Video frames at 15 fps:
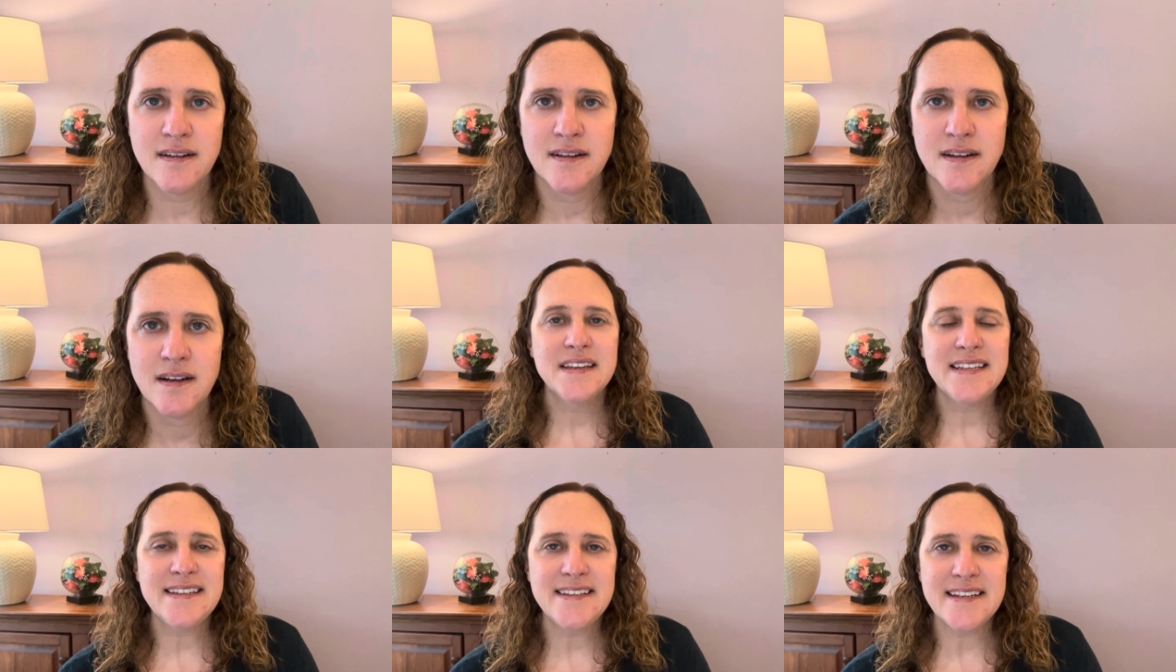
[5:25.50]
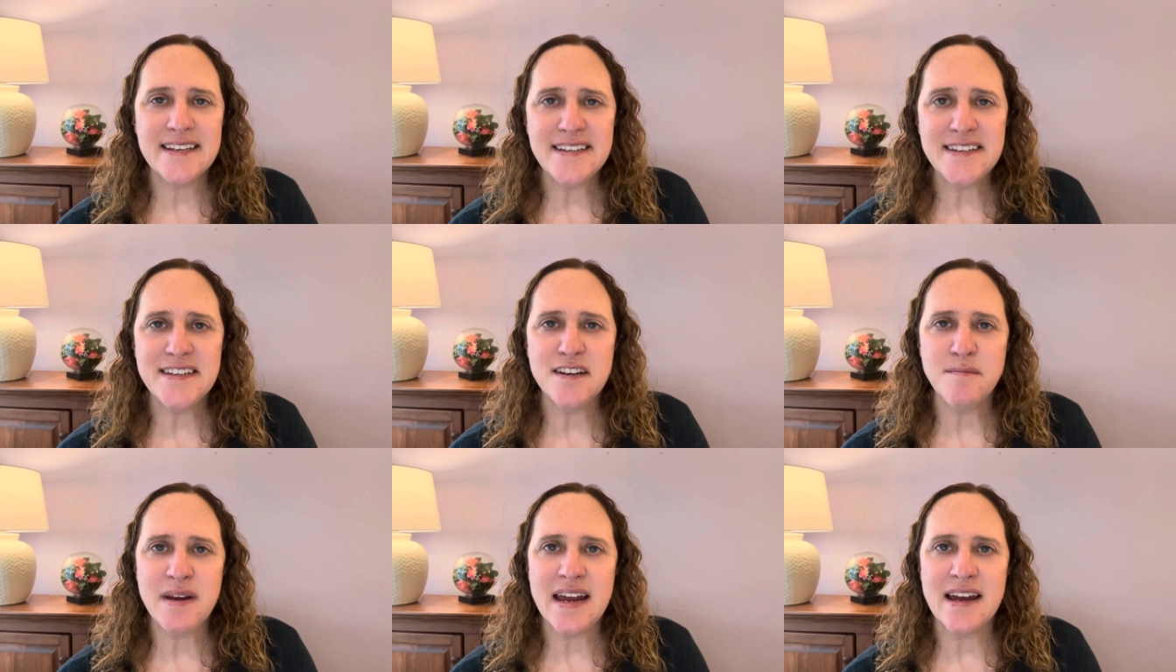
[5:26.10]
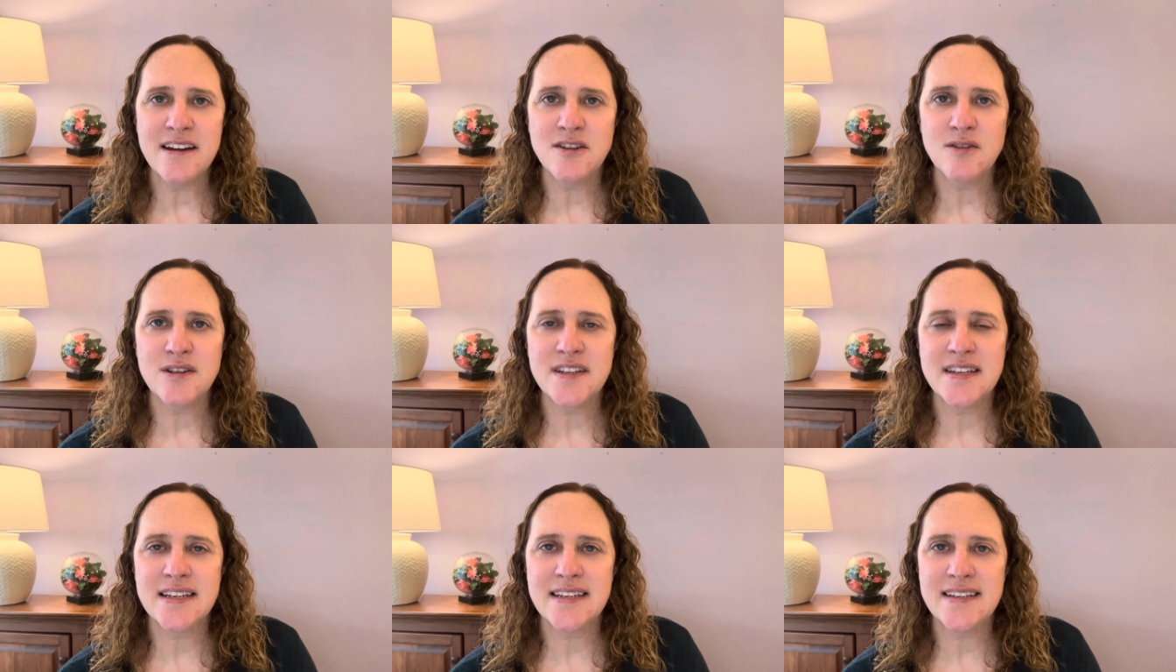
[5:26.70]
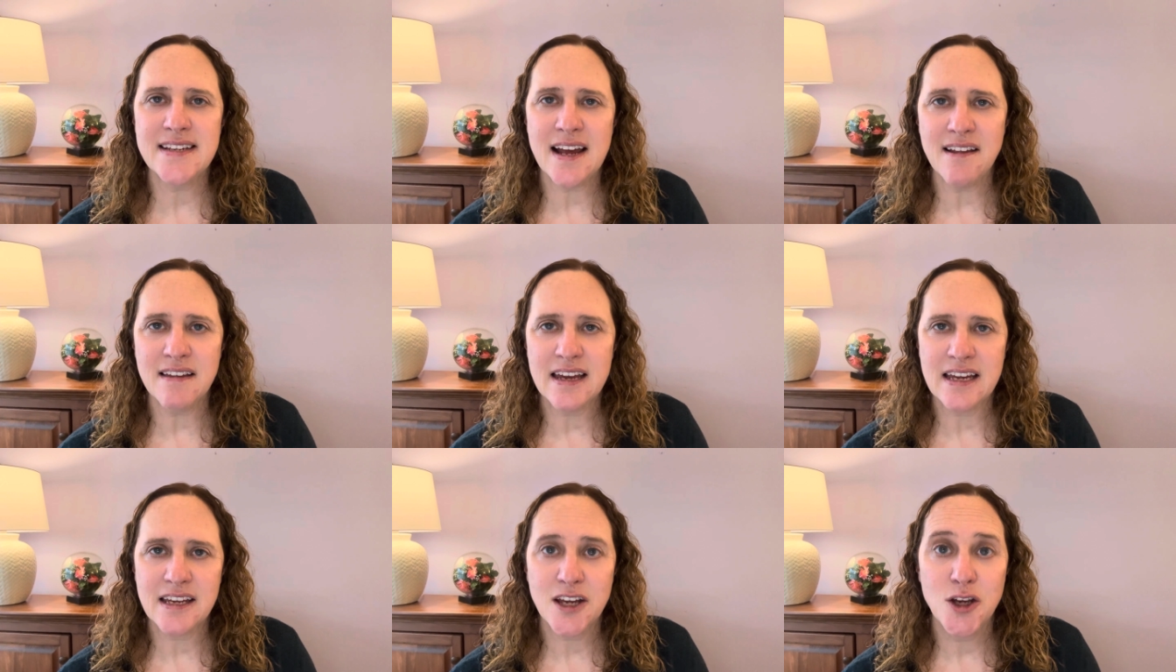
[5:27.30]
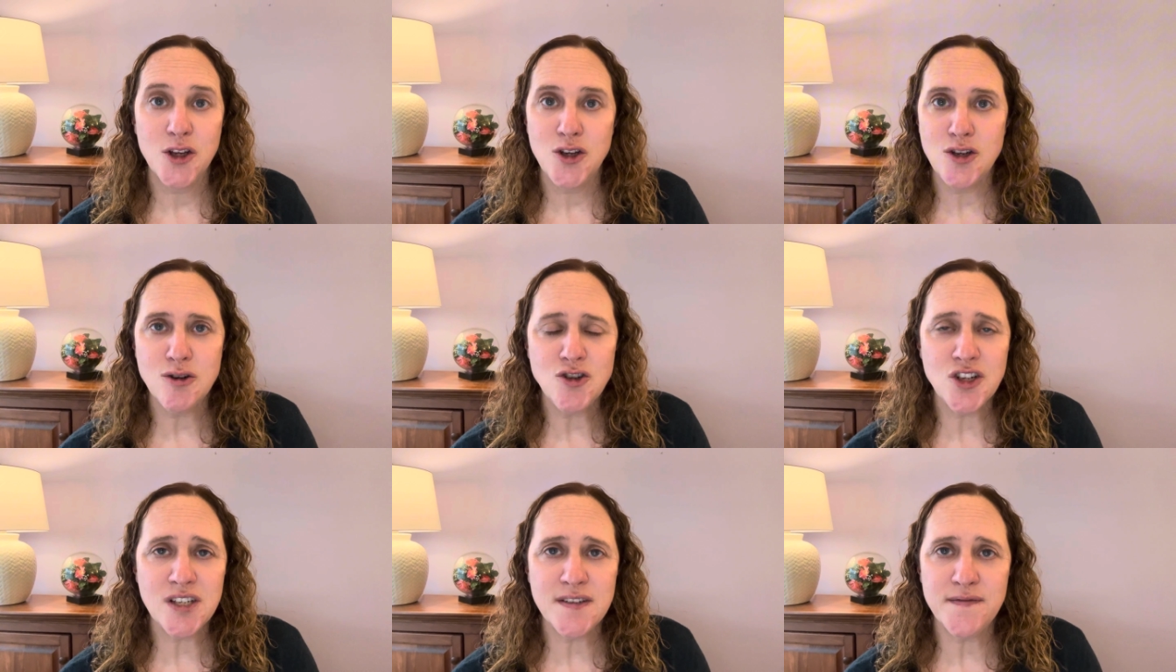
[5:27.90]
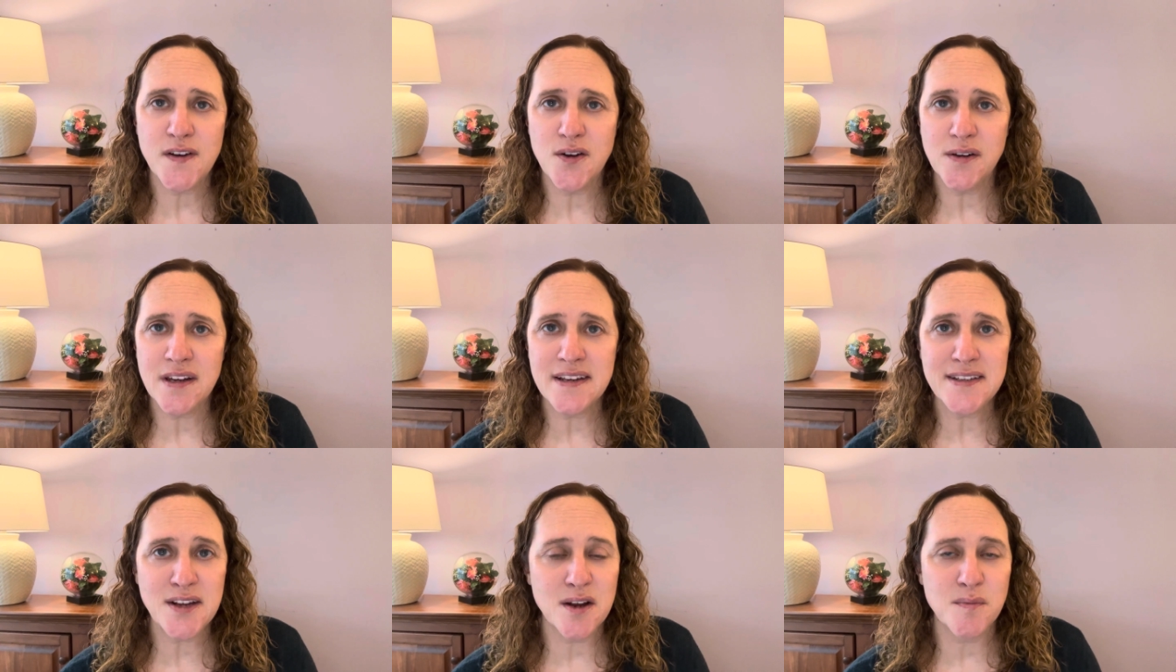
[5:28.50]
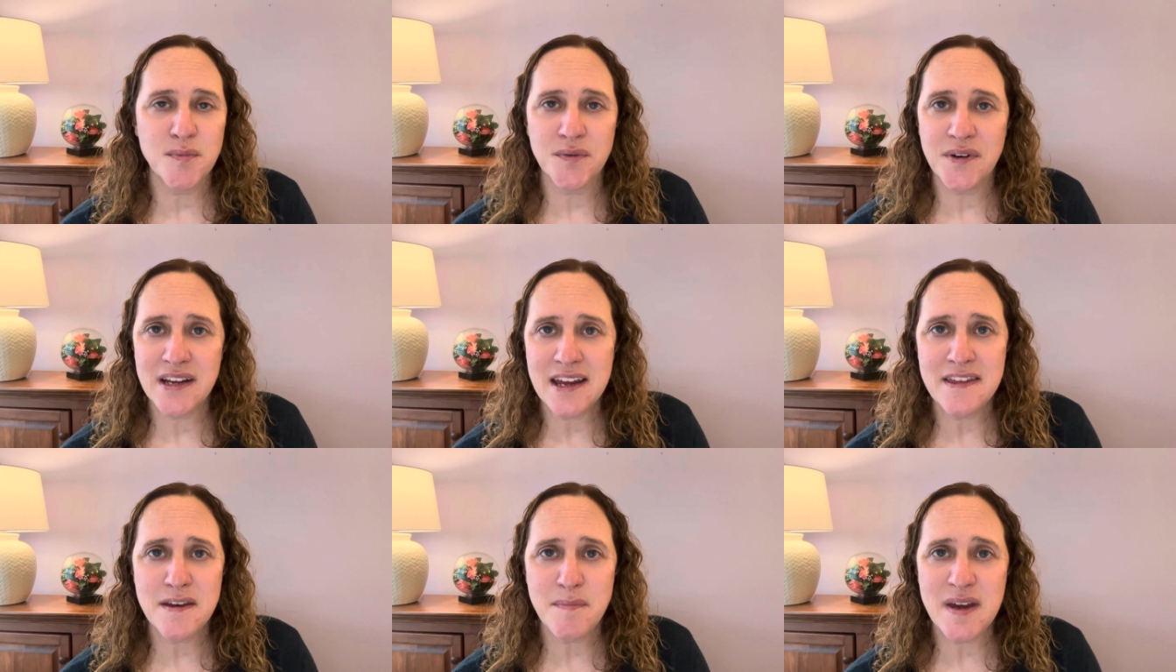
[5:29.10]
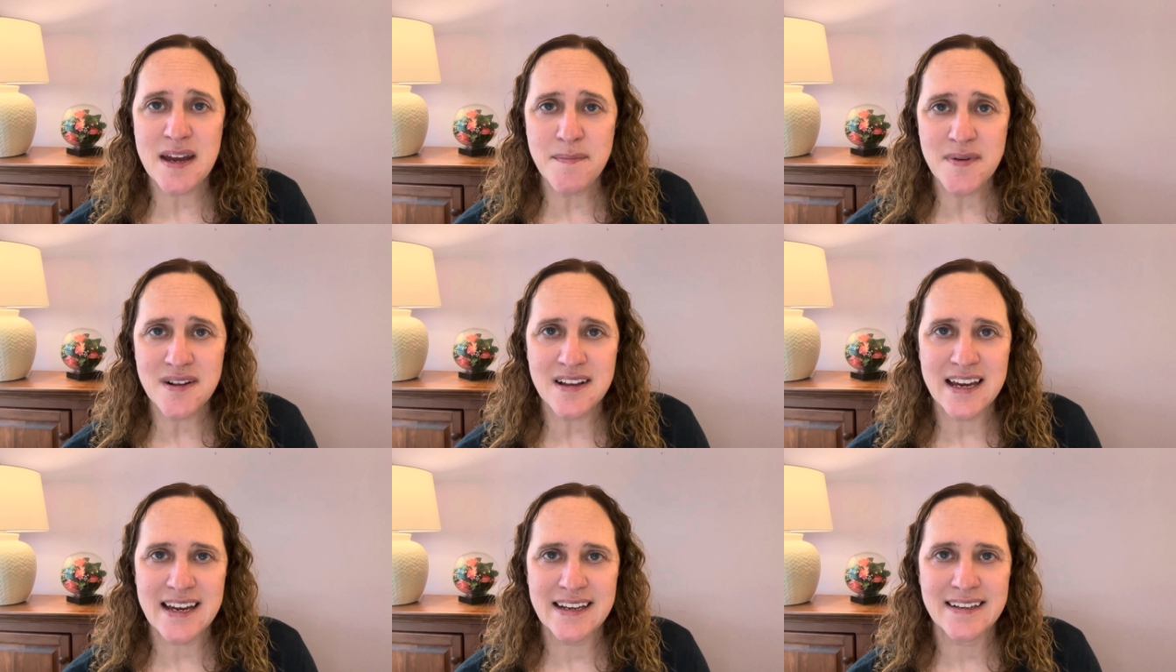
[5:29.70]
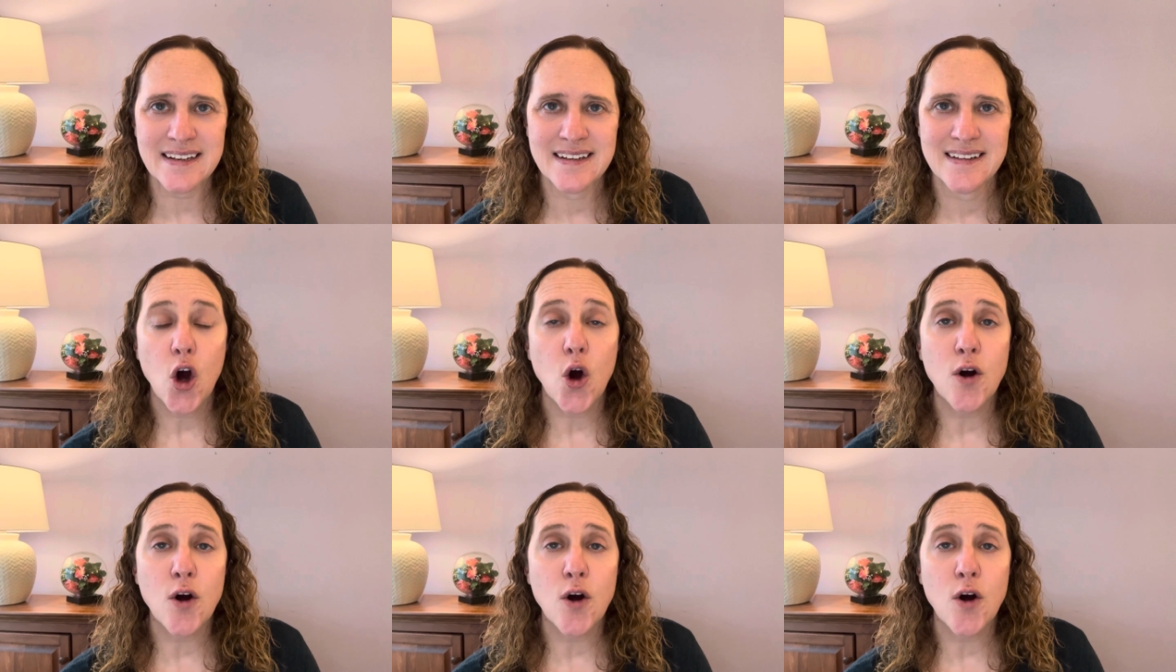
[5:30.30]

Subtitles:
The system handles the selling. You just focus on bringing the people in.